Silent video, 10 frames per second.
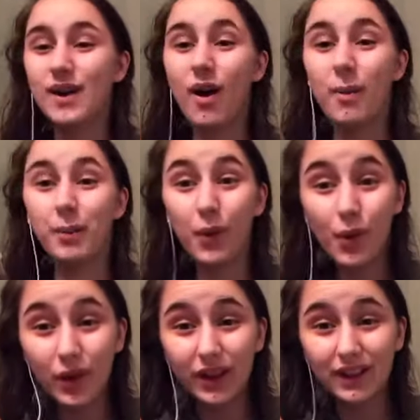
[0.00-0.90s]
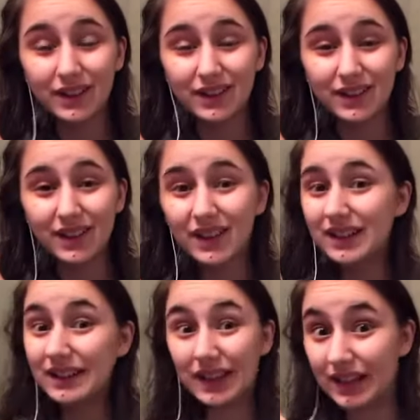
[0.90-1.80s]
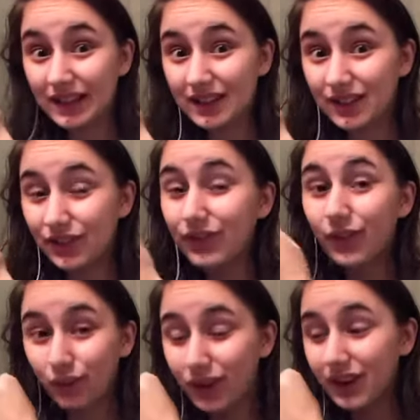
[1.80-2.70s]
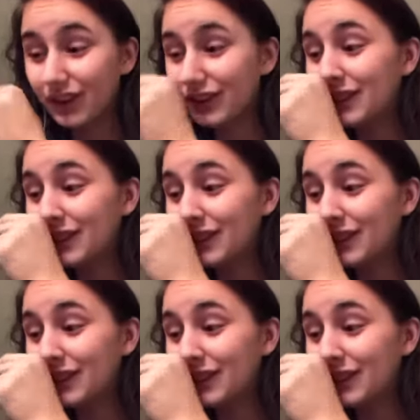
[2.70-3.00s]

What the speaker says: on point, like for real.